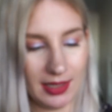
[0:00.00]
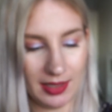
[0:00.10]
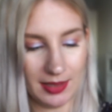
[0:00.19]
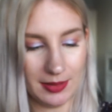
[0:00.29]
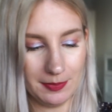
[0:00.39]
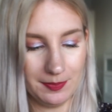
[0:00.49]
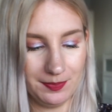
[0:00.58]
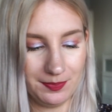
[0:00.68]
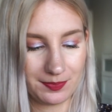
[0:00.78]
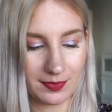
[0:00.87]

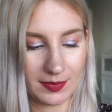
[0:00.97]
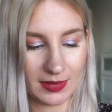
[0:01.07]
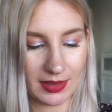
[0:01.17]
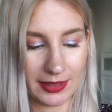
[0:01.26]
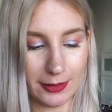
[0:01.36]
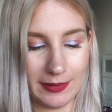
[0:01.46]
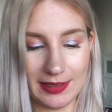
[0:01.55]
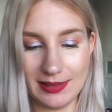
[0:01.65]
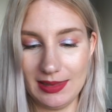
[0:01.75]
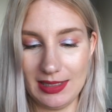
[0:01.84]
kind of
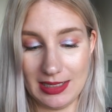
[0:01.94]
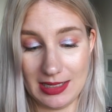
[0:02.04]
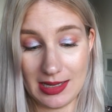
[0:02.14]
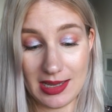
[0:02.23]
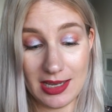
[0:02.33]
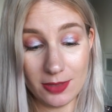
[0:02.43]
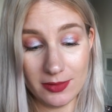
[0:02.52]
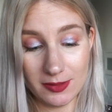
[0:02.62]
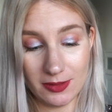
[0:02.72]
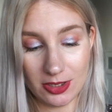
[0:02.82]
at the end of
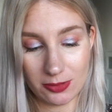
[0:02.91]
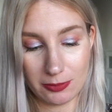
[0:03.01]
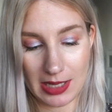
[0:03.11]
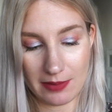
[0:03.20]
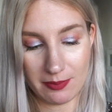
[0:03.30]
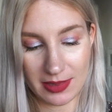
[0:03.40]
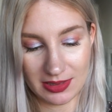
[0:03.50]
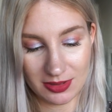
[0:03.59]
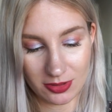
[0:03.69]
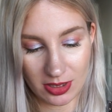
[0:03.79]
this video, so we have my
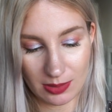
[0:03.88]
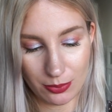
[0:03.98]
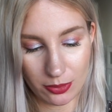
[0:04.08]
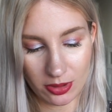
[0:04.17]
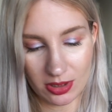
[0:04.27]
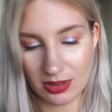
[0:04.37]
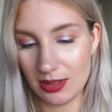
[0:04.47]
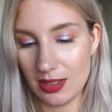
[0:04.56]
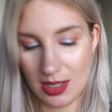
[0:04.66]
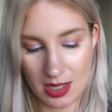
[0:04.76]
starting point,
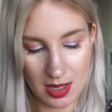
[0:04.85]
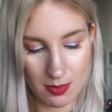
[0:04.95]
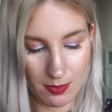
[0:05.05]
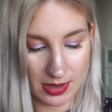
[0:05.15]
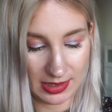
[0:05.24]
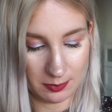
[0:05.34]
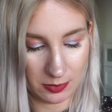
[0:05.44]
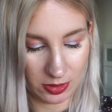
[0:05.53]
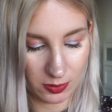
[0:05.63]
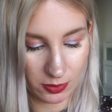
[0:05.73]
but let
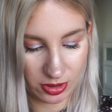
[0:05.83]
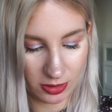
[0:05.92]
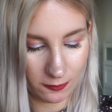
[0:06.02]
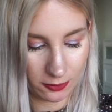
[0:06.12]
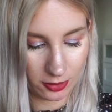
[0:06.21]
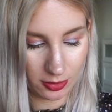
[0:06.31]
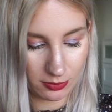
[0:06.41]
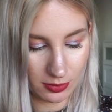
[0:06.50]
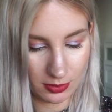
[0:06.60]
me swatch it for you.